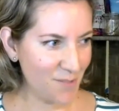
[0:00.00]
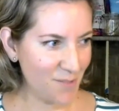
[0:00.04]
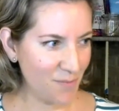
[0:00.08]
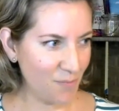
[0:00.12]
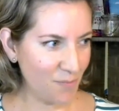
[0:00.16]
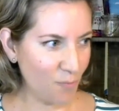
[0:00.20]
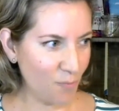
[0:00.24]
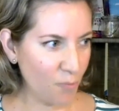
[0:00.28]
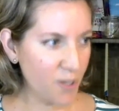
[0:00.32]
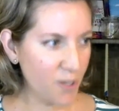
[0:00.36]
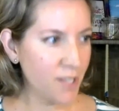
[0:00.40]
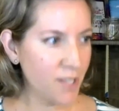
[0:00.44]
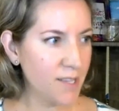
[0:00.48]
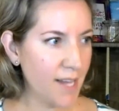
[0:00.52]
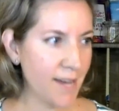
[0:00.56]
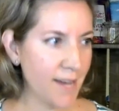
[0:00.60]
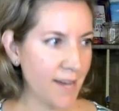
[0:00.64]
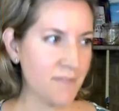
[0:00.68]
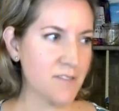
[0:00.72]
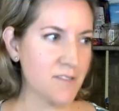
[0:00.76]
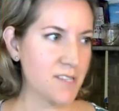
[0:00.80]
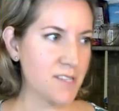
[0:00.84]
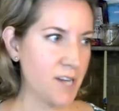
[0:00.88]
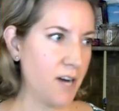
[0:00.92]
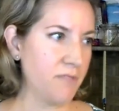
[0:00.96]
real
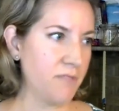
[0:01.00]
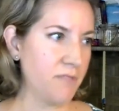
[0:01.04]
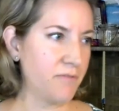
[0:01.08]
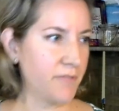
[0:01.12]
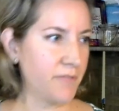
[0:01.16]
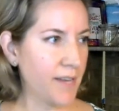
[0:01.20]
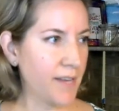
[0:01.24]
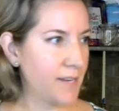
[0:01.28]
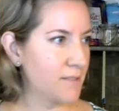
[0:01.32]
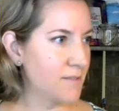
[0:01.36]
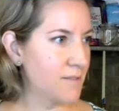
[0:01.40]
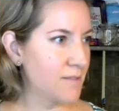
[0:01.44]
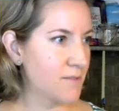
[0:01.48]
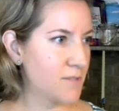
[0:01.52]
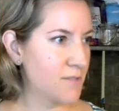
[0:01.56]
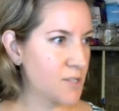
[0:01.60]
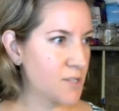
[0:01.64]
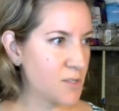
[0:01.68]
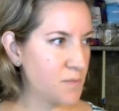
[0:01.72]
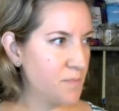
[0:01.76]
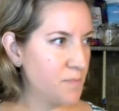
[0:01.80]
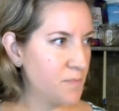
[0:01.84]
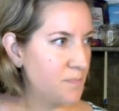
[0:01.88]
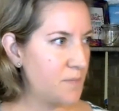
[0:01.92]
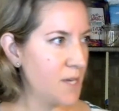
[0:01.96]
life stuff, like
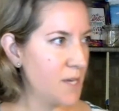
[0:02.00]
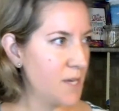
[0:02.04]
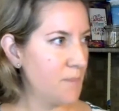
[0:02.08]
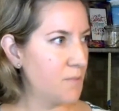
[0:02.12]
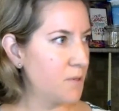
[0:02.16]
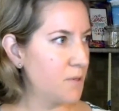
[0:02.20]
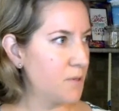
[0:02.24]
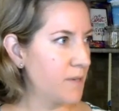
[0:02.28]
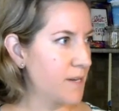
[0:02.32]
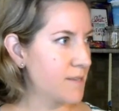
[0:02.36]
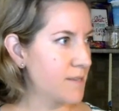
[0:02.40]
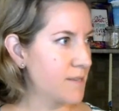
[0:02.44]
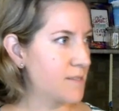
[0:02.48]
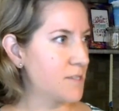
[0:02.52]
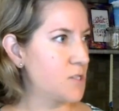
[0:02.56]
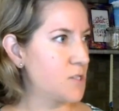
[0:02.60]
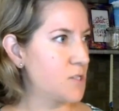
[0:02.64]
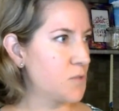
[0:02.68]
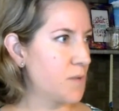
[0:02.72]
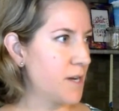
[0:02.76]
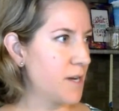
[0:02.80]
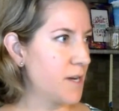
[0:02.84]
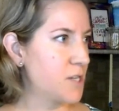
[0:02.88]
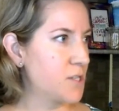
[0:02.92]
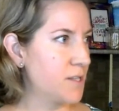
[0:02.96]
just people in a
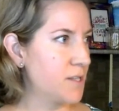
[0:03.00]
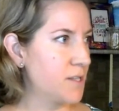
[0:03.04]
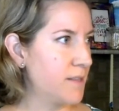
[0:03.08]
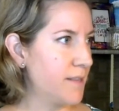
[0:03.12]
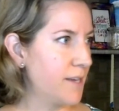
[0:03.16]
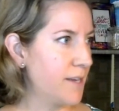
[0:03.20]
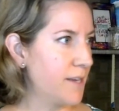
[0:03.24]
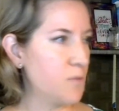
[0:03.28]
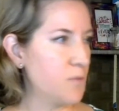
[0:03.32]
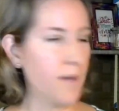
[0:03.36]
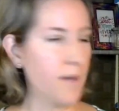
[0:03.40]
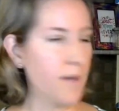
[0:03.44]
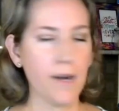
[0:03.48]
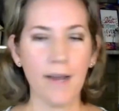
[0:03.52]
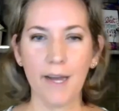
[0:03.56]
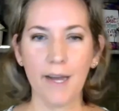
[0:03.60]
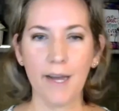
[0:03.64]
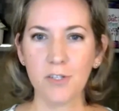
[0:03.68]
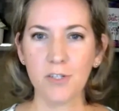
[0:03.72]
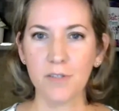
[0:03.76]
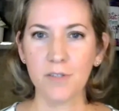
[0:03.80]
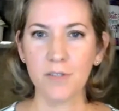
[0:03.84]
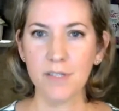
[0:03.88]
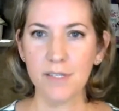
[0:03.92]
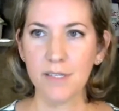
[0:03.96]
situation that you might
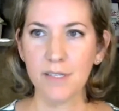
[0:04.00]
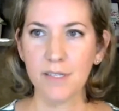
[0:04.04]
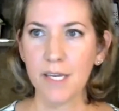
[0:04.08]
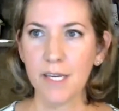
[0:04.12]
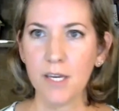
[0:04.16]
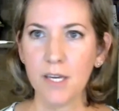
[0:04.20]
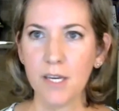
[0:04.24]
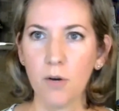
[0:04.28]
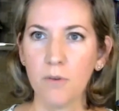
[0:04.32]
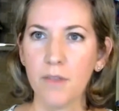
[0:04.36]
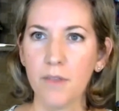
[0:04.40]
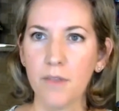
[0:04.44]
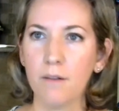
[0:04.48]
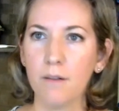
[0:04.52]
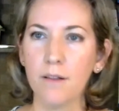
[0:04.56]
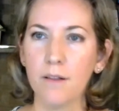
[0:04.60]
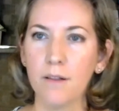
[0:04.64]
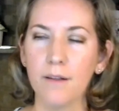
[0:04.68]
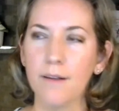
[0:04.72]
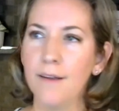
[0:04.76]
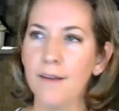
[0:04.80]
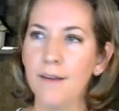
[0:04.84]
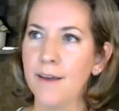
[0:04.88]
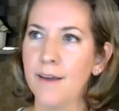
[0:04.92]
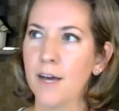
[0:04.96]
actually see, or they'll
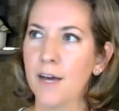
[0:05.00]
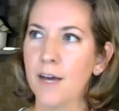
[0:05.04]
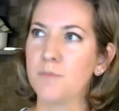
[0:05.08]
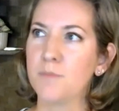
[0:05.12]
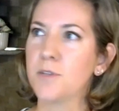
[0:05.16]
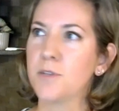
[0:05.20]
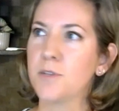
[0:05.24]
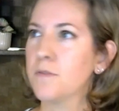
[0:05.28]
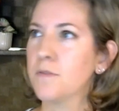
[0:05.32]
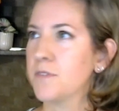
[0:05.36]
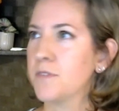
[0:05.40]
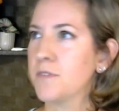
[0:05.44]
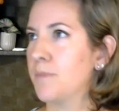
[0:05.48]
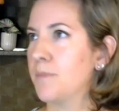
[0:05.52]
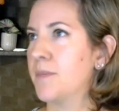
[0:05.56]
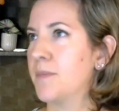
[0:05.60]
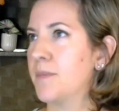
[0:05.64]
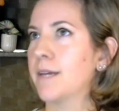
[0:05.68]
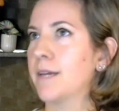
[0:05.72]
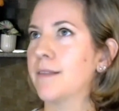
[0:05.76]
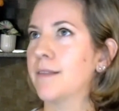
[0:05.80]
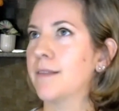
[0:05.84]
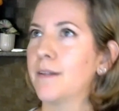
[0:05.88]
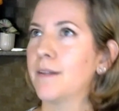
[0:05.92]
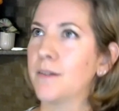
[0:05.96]
observe
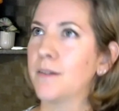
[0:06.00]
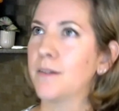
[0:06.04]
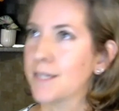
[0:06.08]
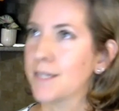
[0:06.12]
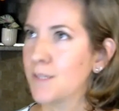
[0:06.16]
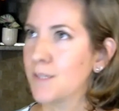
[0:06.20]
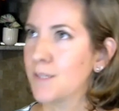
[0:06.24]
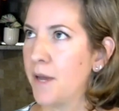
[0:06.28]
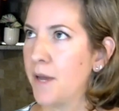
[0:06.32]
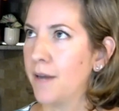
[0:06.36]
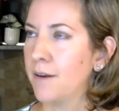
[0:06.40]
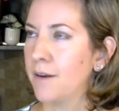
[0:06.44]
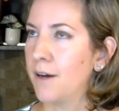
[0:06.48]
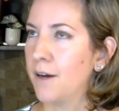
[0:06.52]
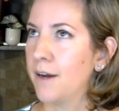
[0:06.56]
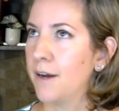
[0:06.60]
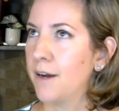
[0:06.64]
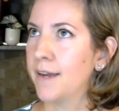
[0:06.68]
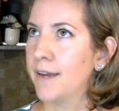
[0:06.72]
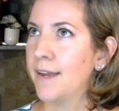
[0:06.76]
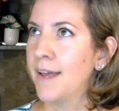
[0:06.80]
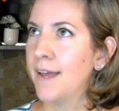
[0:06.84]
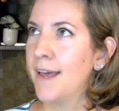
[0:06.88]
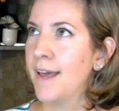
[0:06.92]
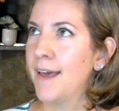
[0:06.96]
something and then they'll expand on
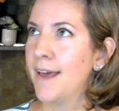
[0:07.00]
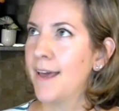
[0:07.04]
it.